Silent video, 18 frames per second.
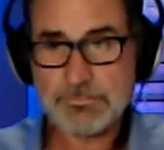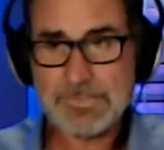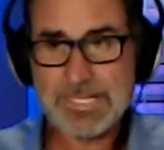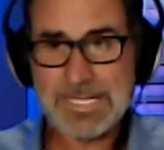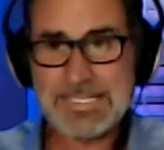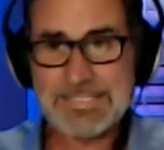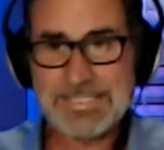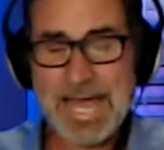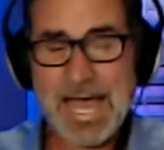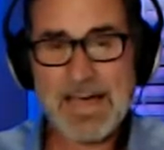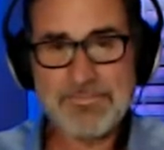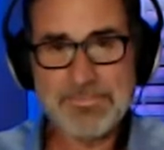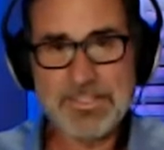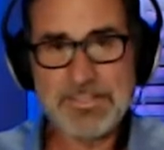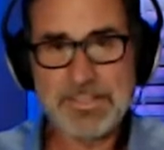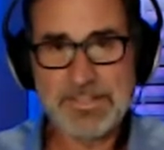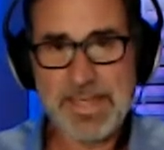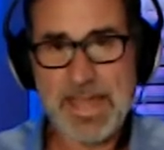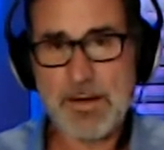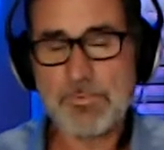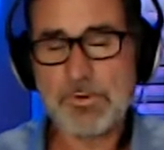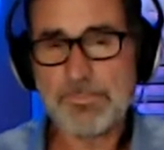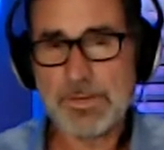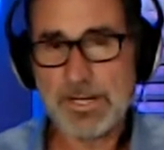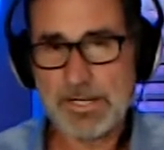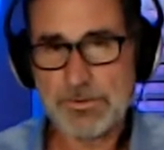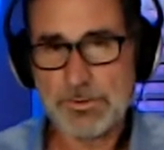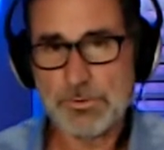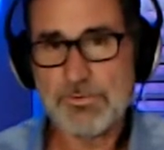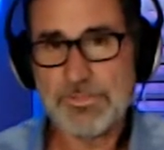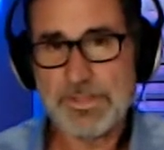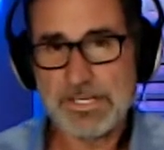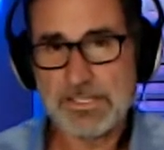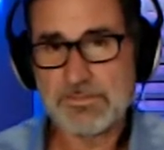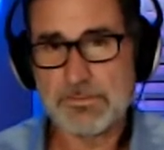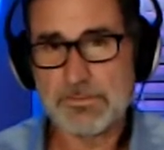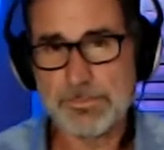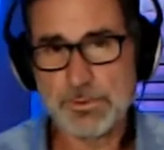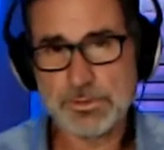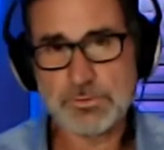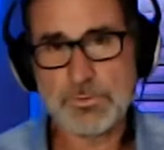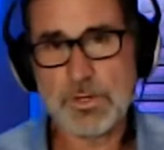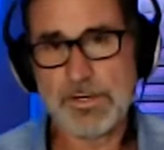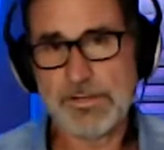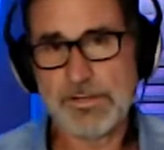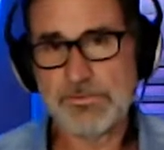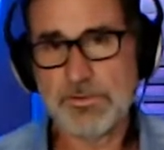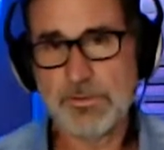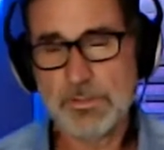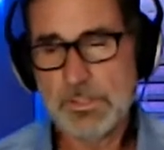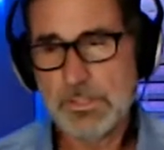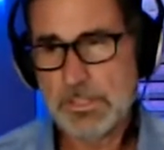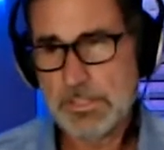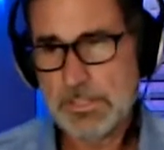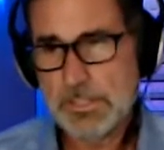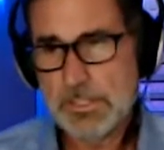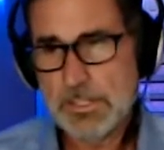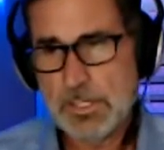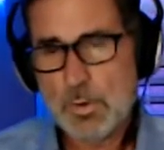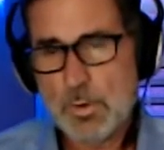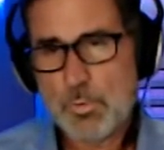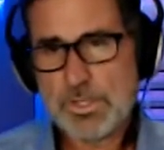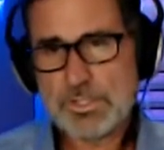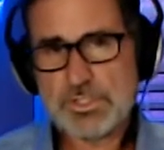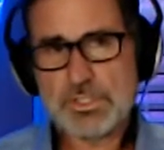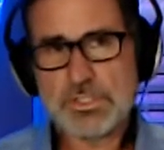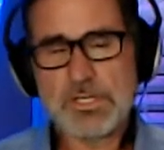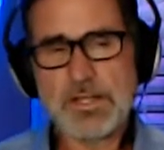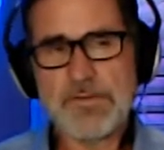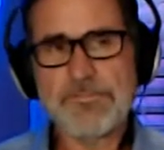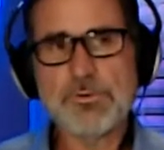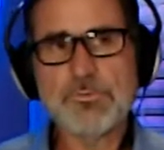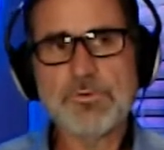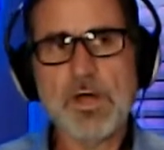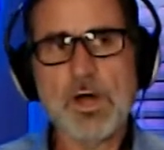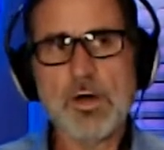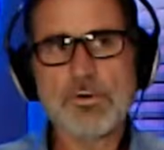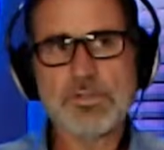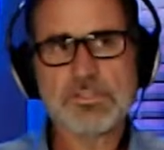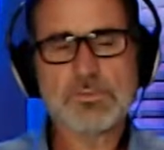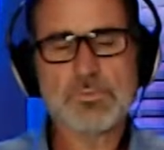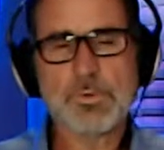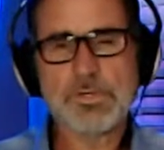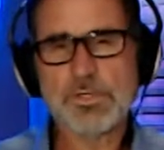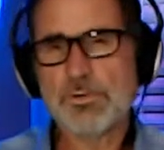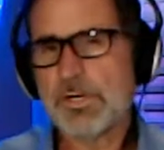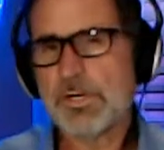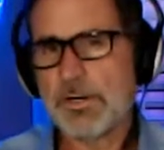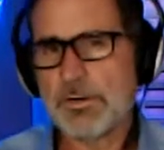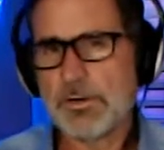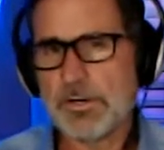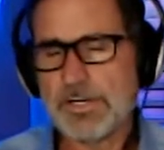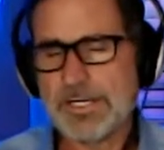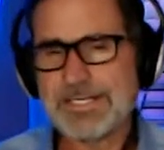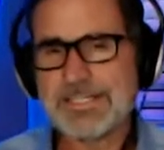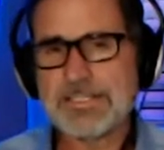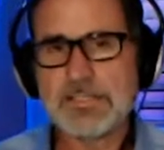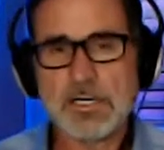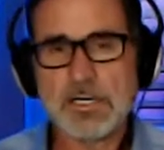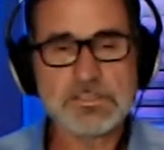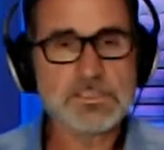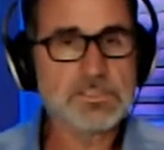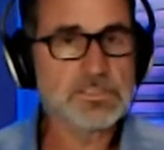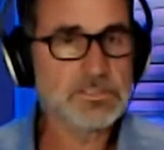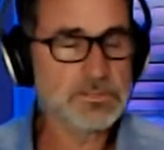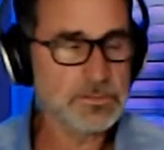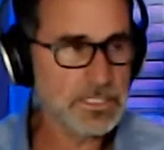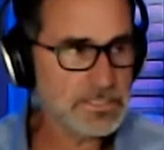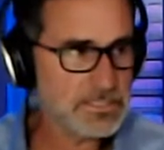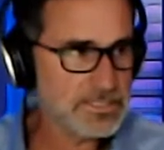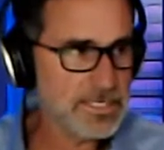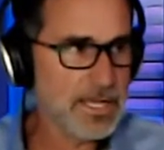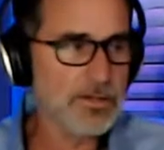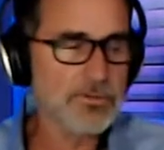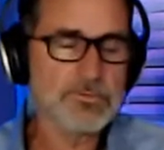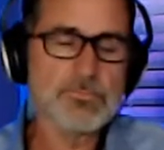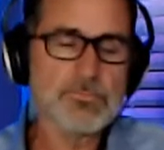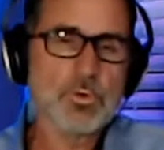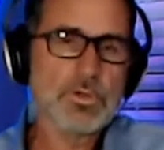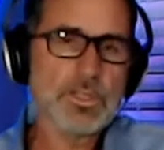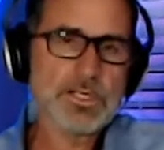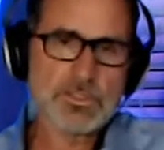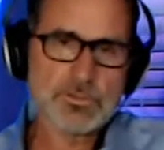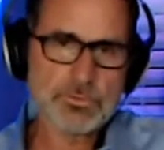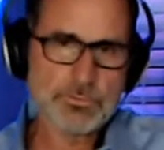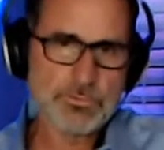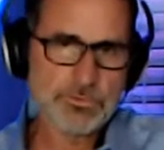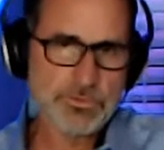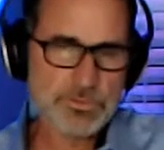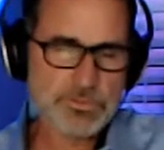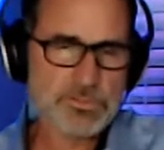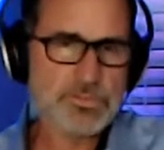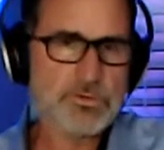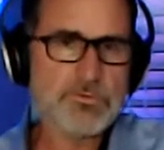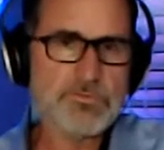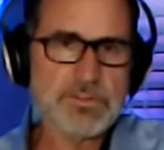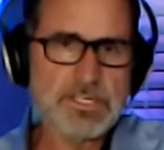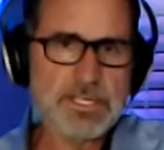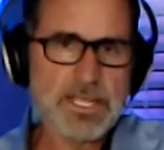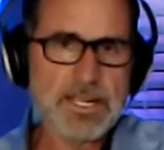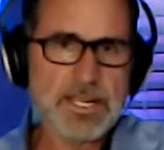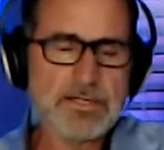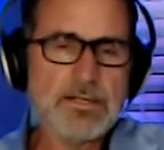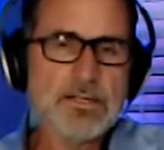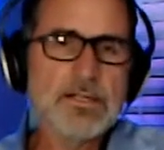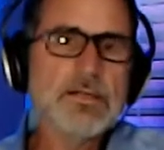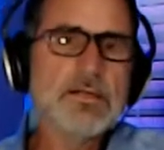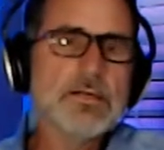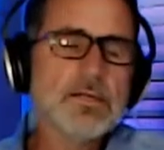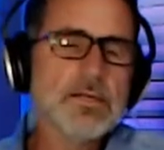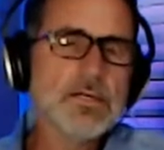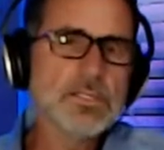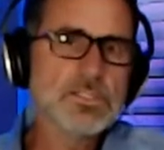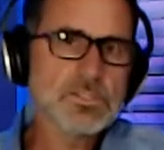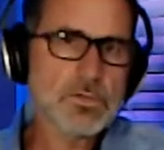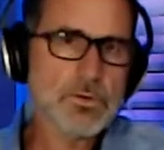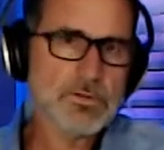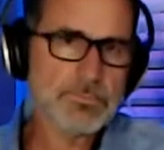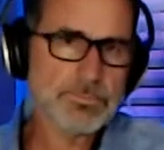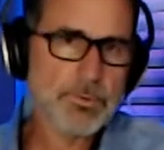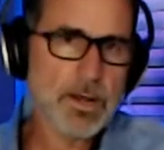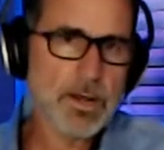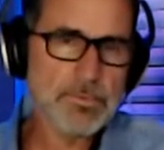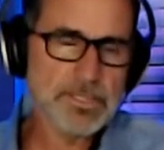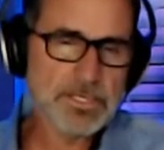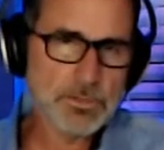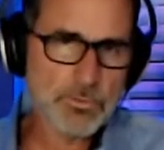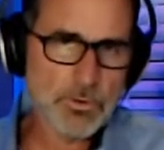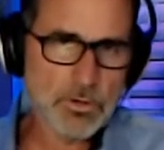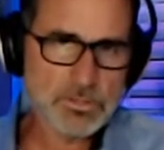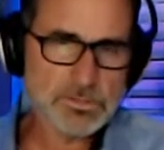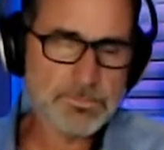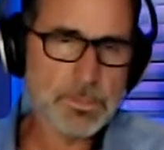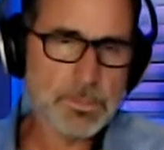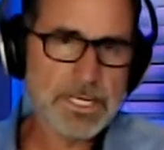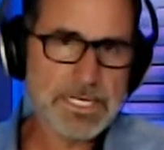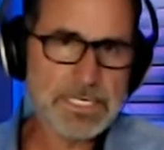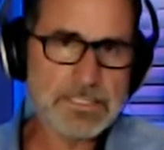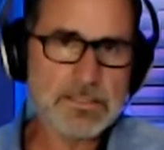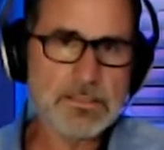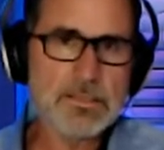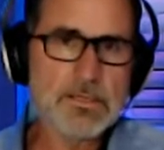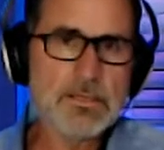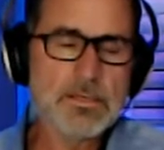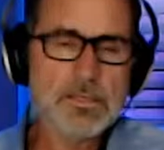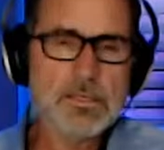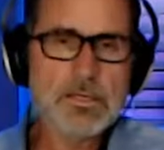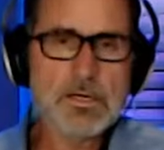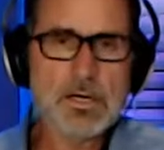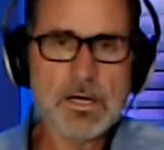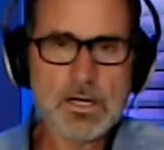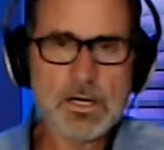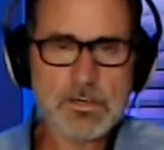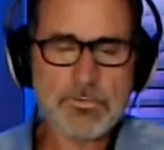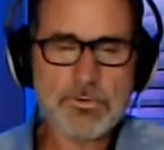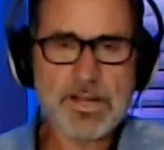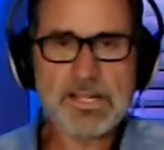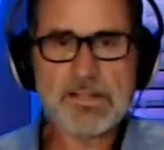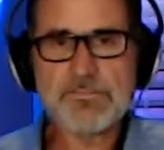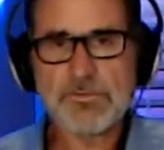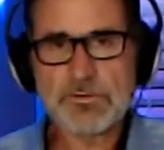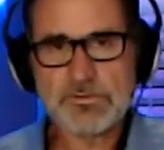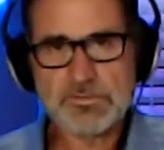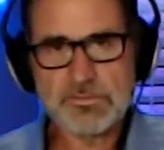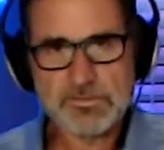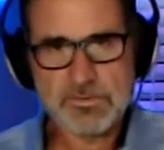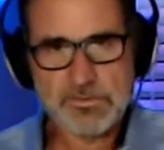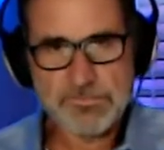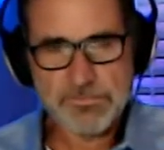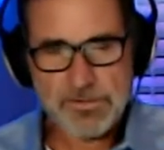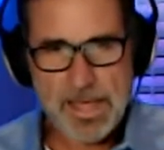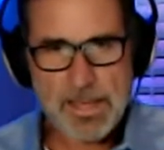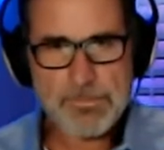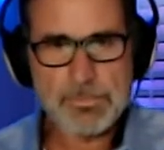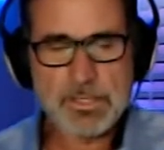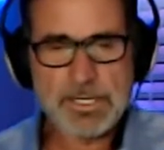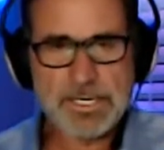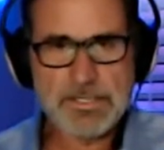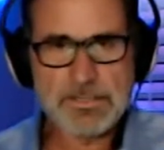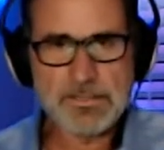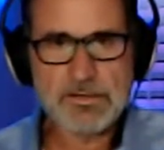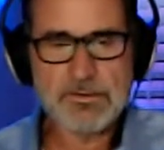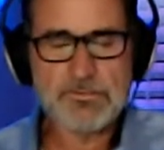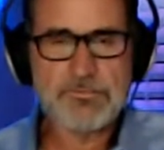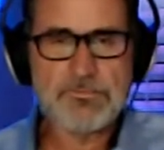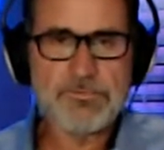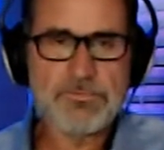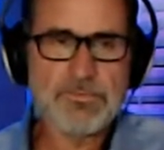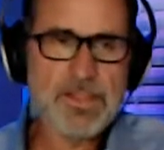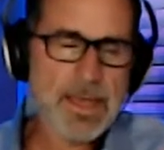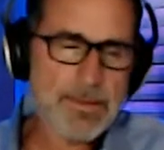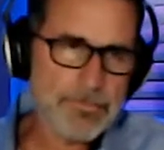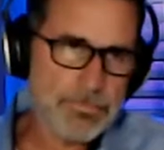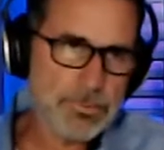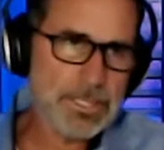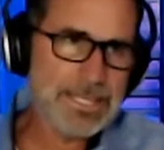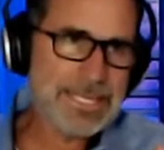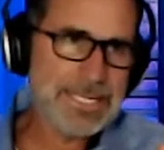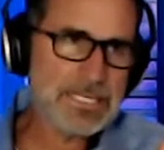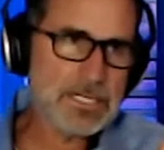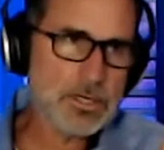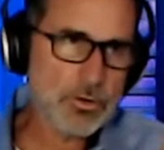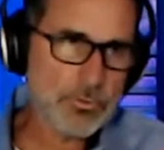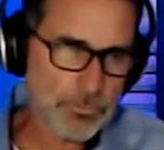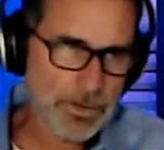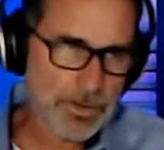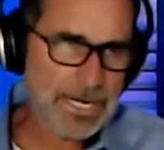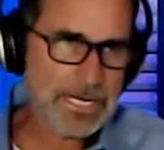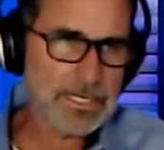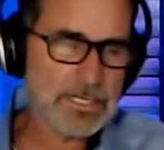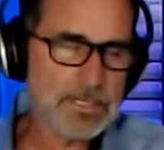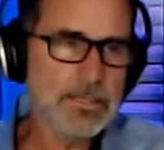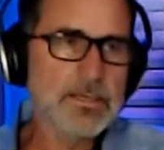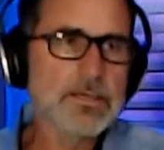dived into that one, but I do think it's a pushrod engine, which if you notice when you hear it, it sounds more like a traditional V8. So it's probably cross plane crank versus a flat plane. And a flat plane crank,